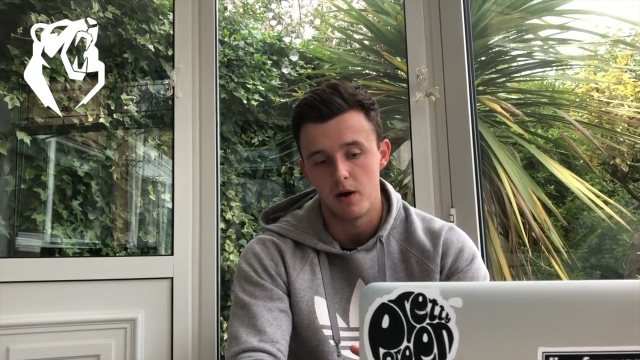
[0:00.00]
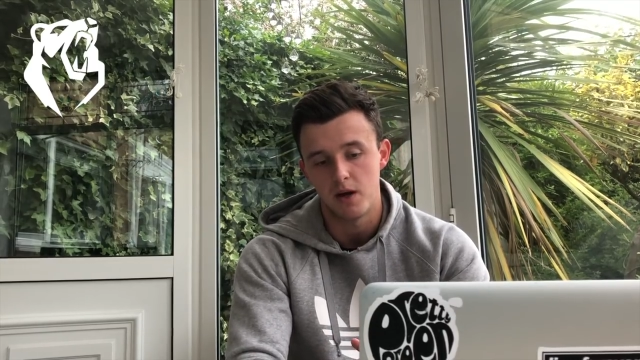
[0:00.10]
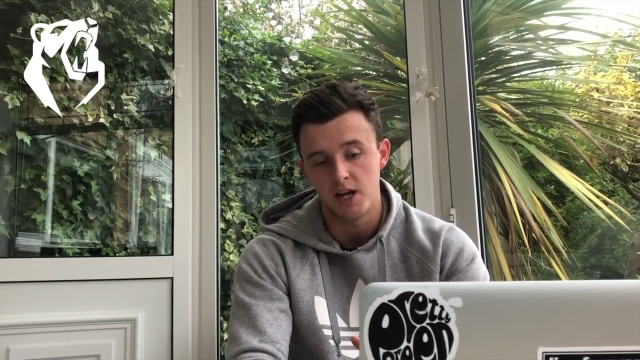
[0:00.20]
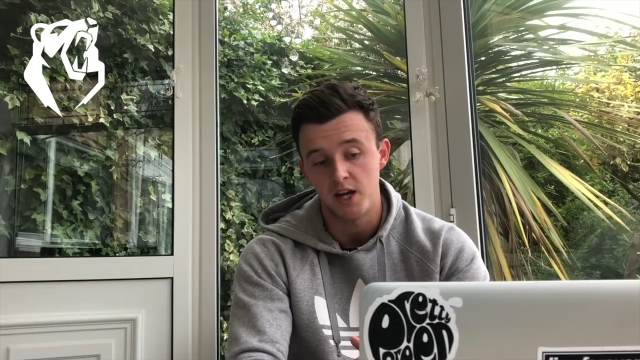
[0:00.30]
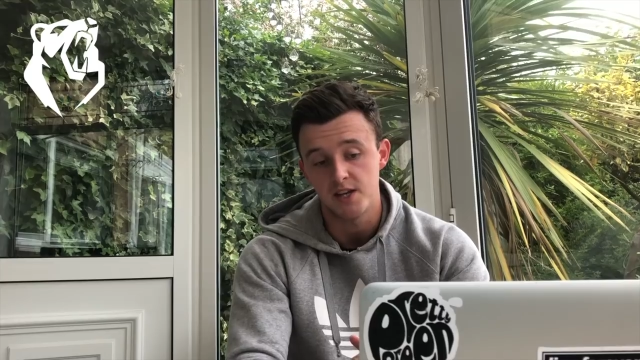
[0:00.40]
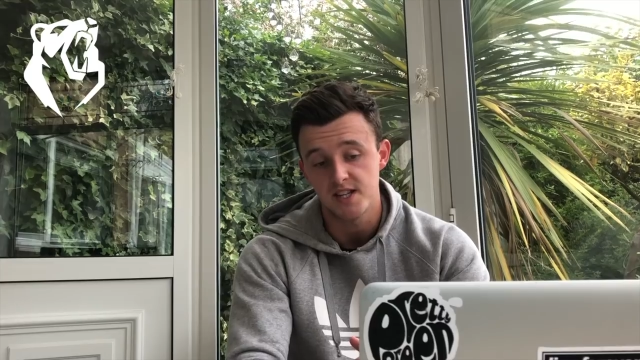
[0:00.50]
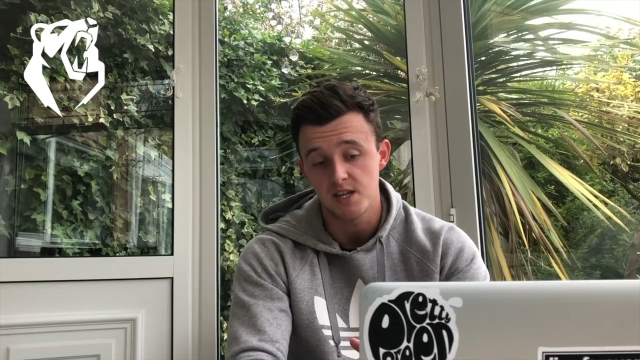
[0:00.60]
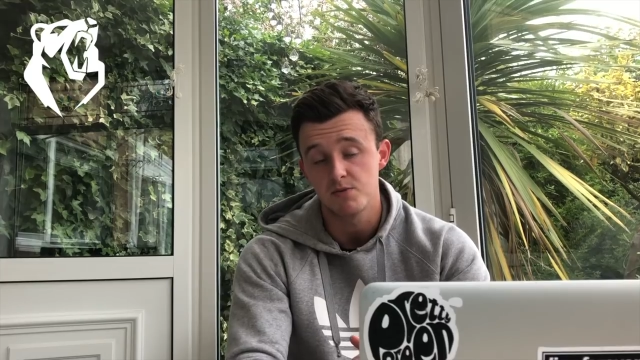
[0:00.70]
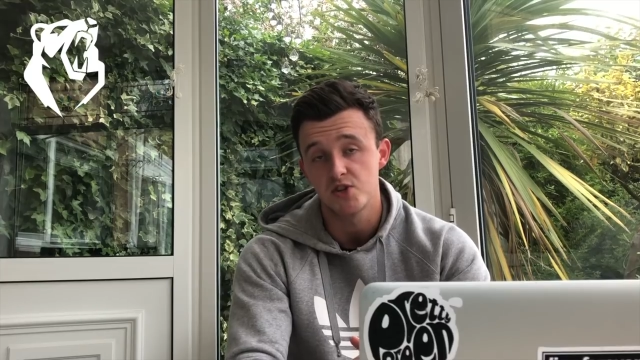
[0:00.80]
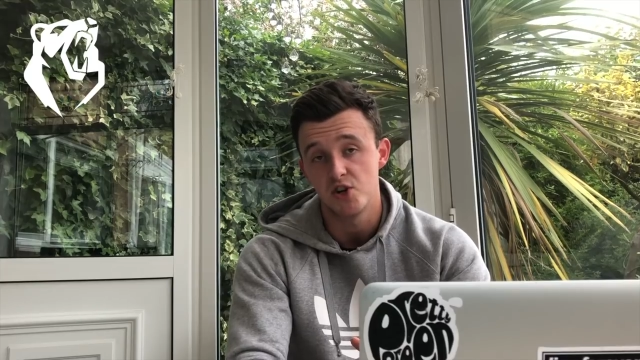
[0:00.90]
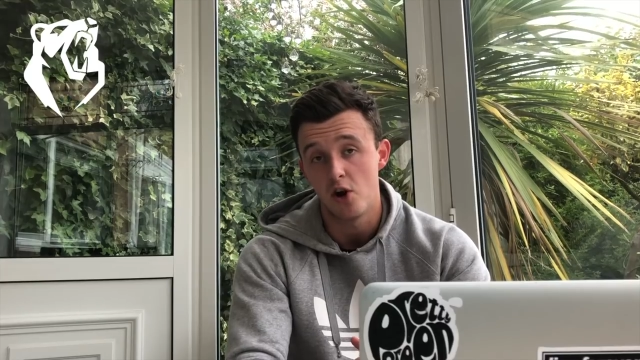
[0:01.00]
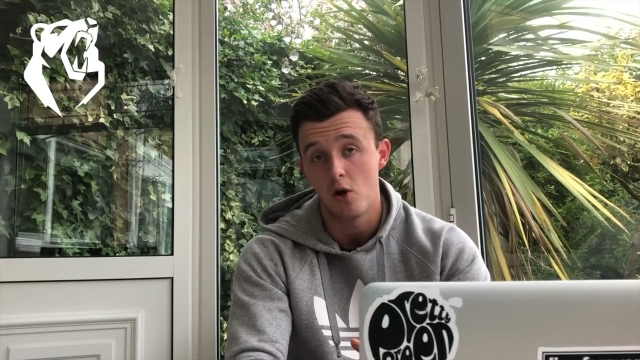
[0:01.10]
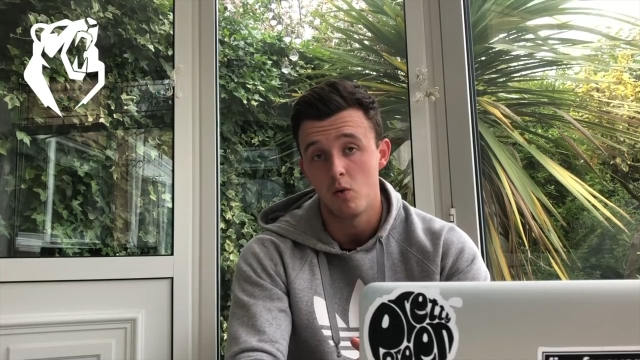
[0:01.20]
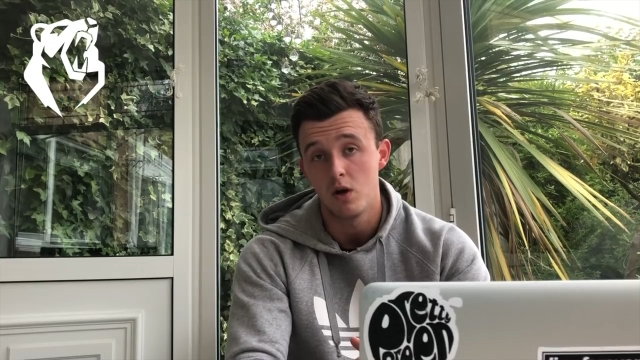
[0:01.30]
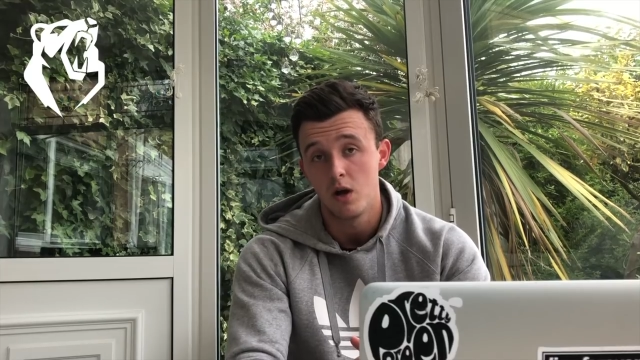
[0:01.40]
He seems to
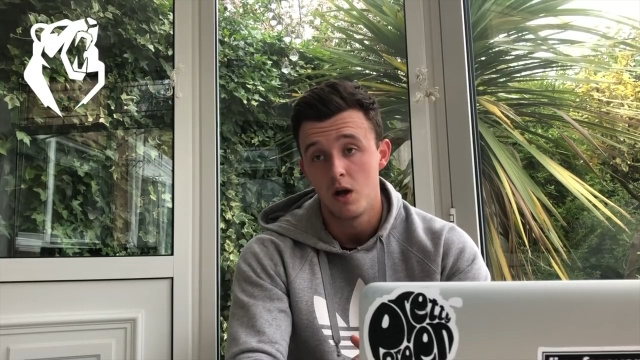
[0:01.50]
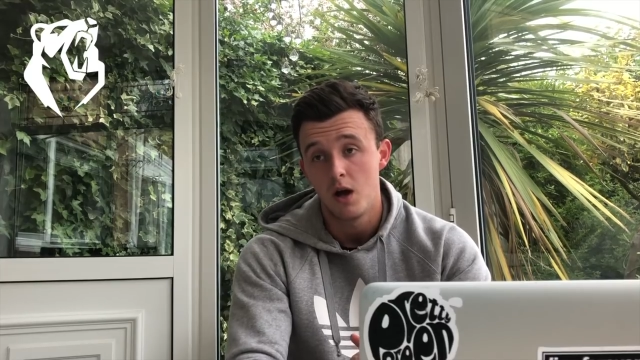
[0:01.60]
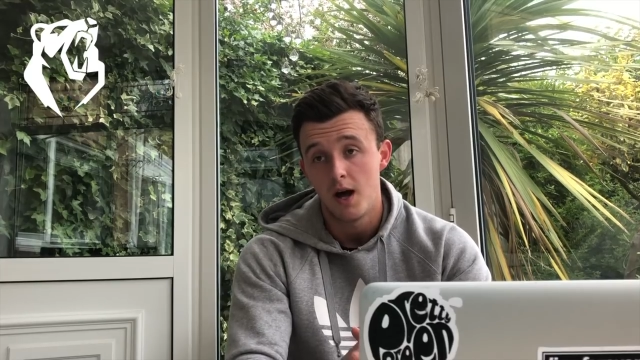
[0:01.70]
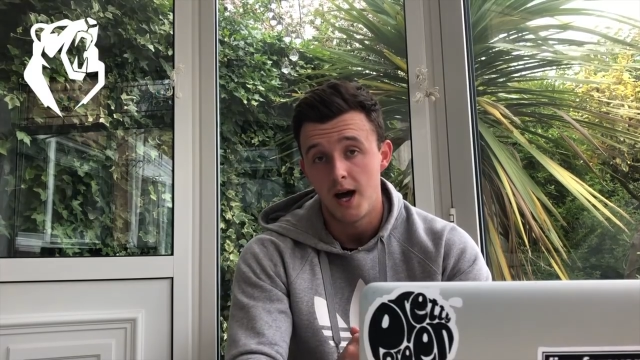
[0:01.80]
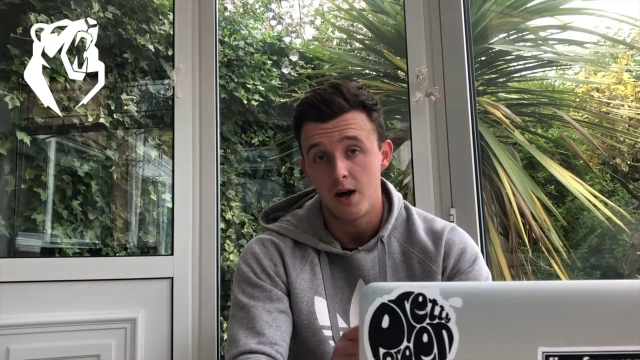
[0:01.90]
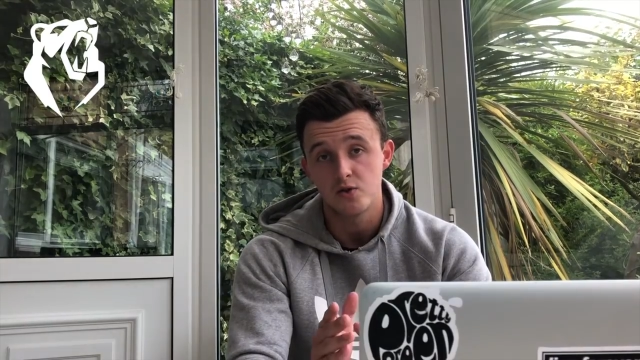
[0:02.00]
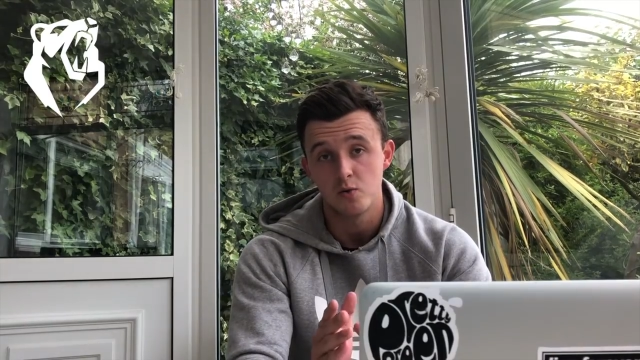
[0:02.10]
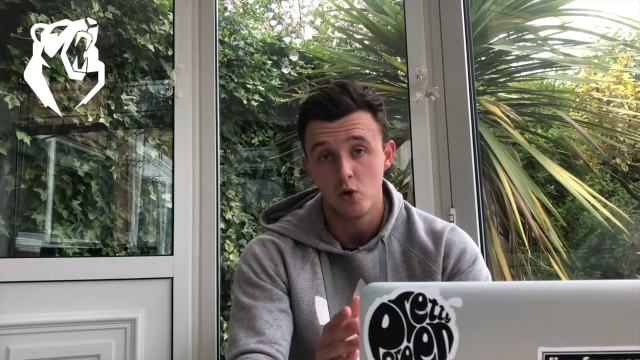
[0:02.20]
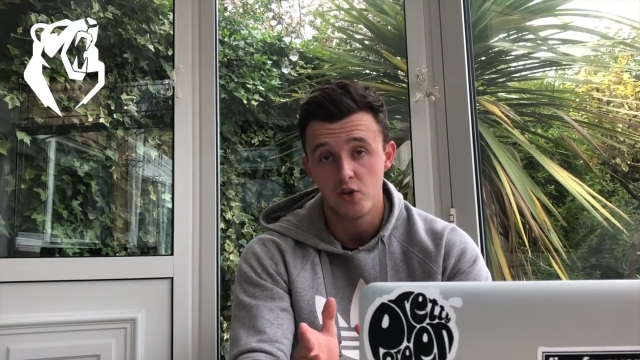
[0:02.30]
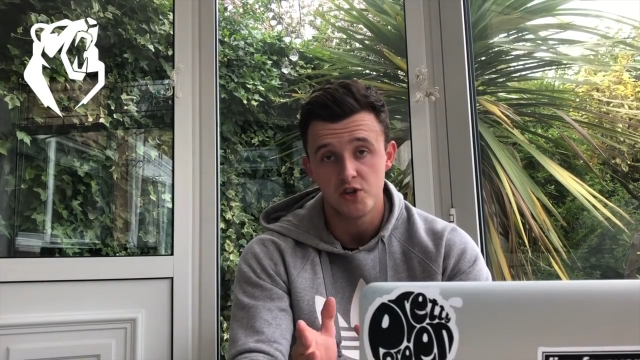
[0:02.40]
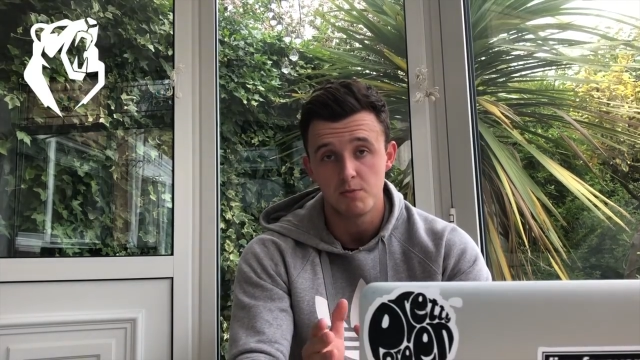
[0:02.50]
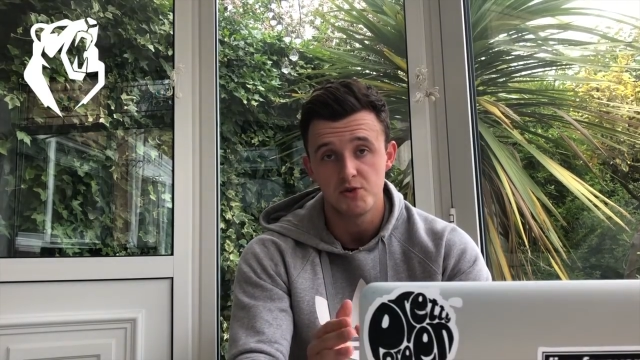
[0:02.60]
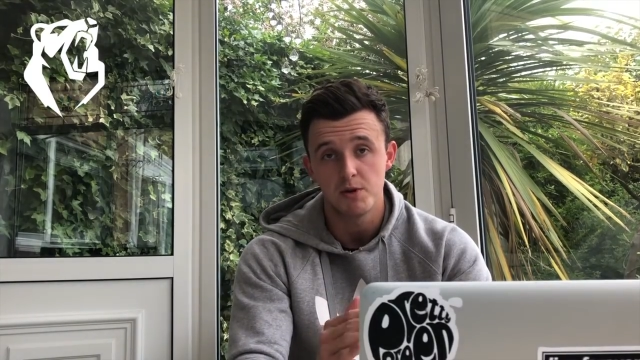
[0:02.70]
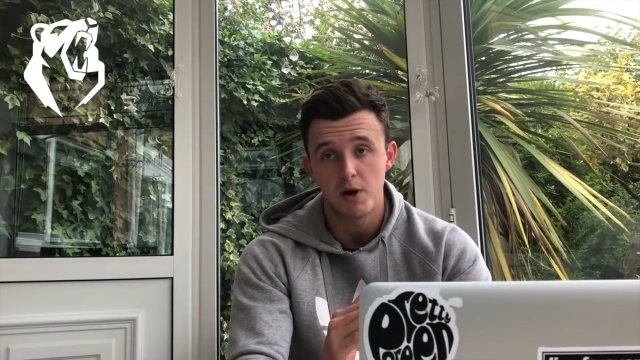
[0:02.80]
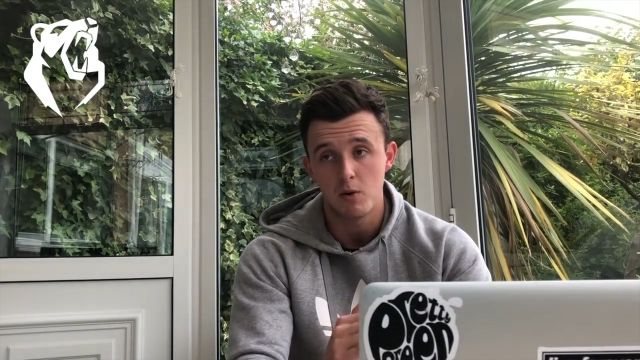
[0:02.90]
know how to work the
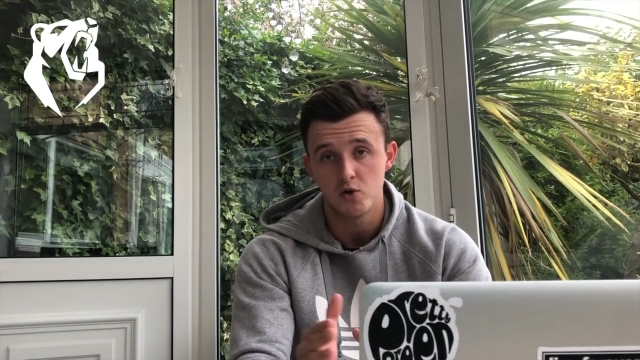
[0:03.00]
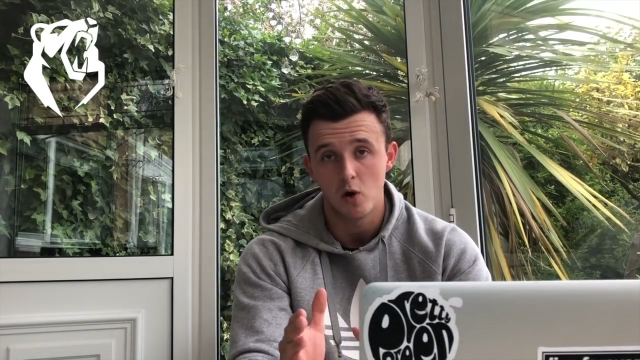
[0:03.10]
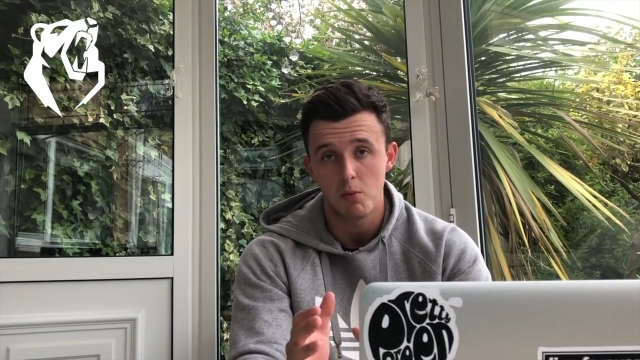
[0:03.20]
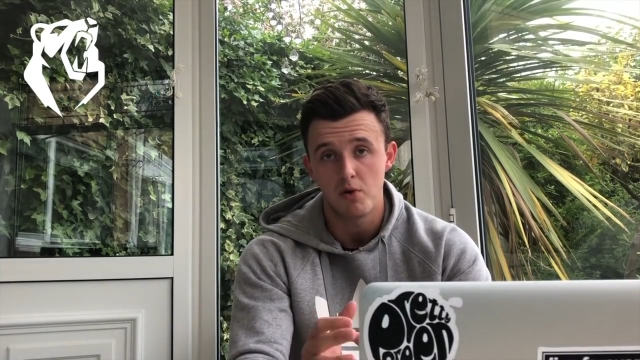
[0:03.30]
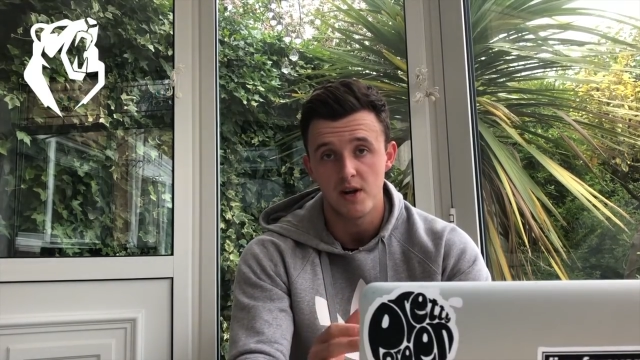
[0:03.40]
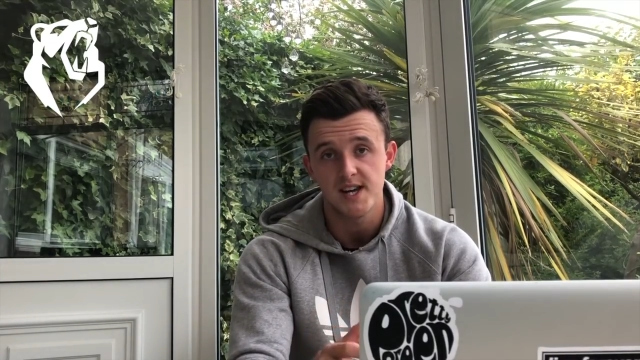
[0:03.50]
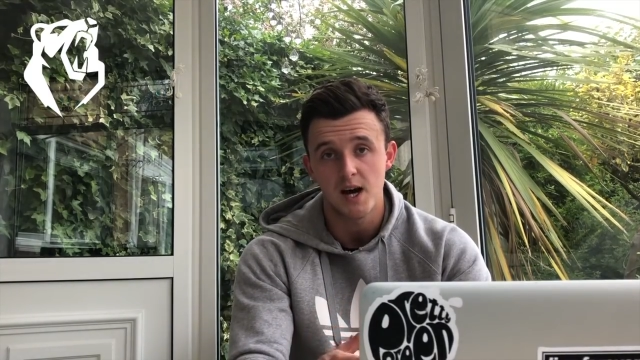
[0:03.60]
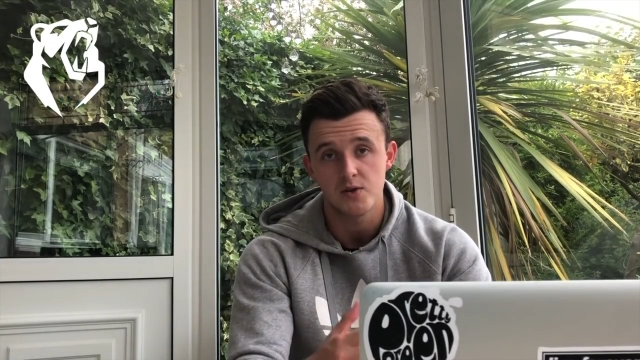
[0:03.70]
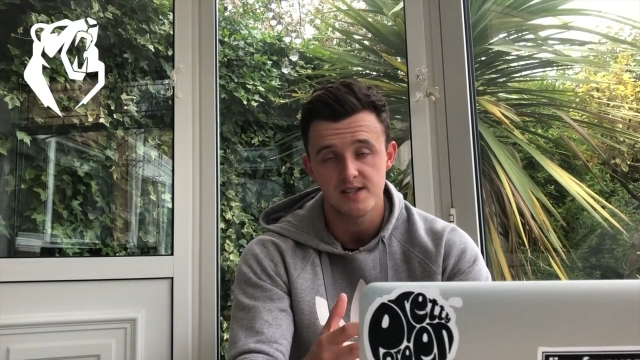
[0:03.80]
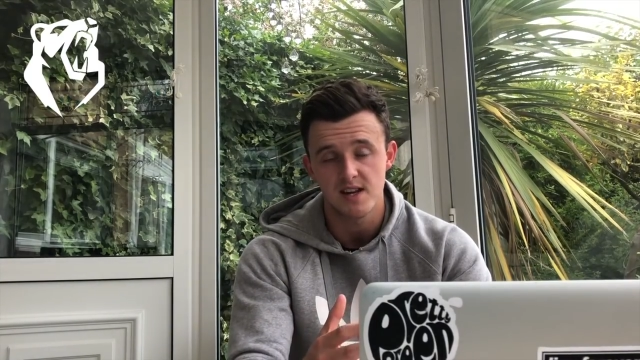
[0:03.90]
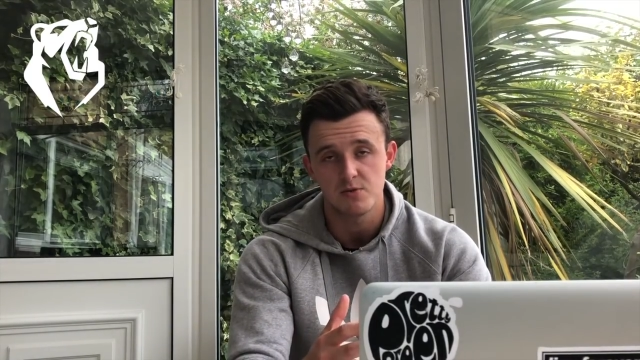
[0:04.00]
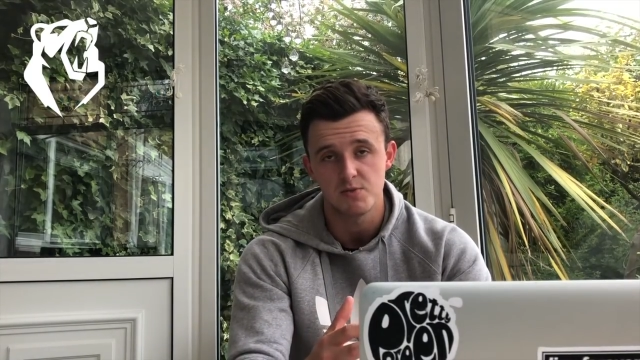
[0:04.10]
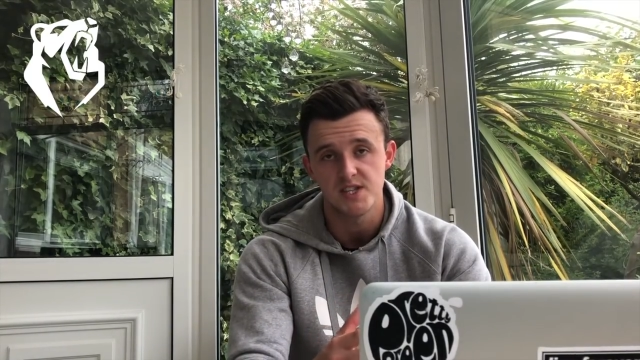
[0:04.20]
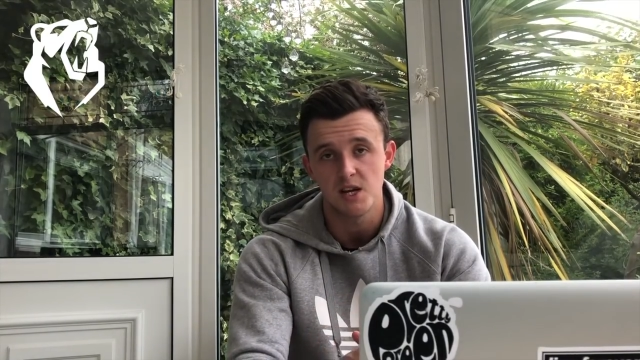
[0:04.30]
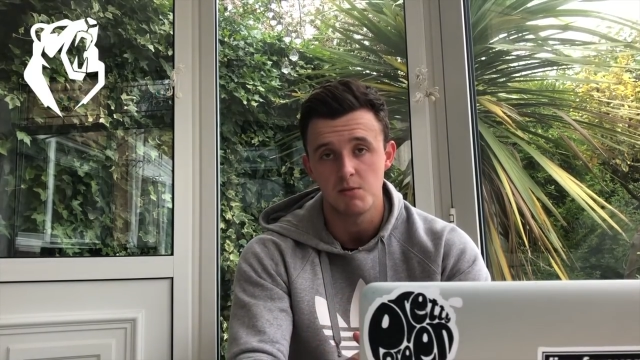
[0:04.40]
Championship, how to operate, how to set up a
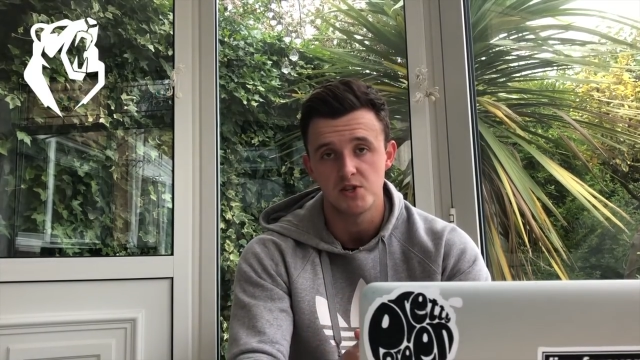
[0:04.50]
team.